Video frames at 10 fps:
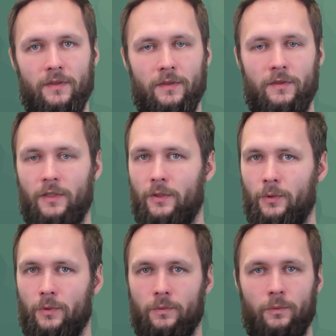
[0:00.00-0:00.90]

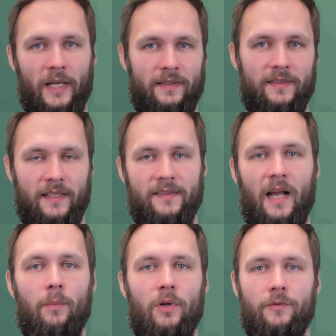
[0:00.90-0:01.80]
So we had this
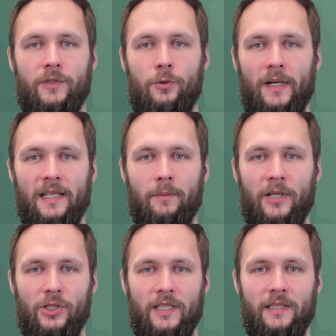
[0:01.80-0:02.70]
example of a drilling
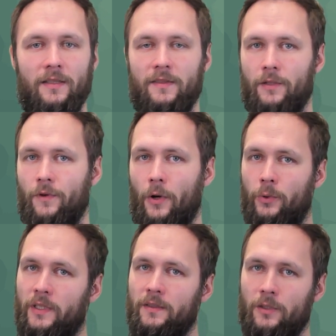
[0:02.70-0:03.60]
machine. Instead of
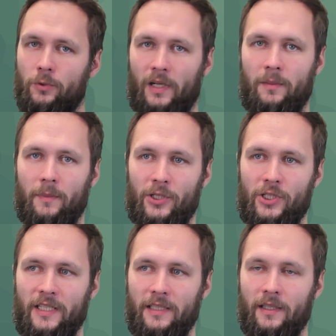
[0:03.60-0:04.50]
owning the drilling
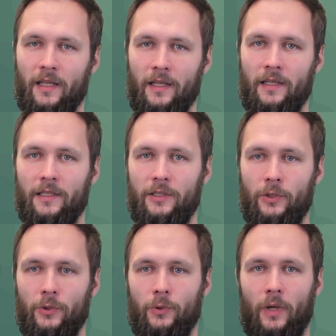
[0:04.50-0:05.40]
machine,
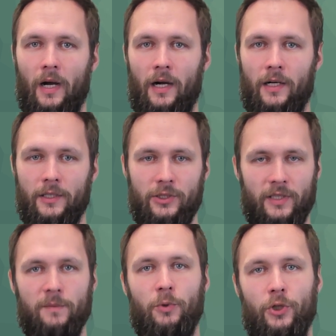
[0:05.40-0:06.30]
you are
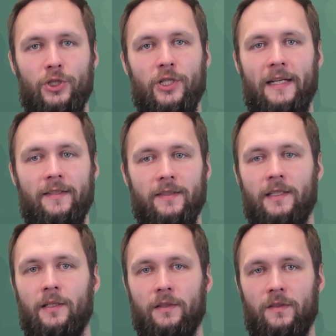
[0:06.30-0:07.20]
just purchasing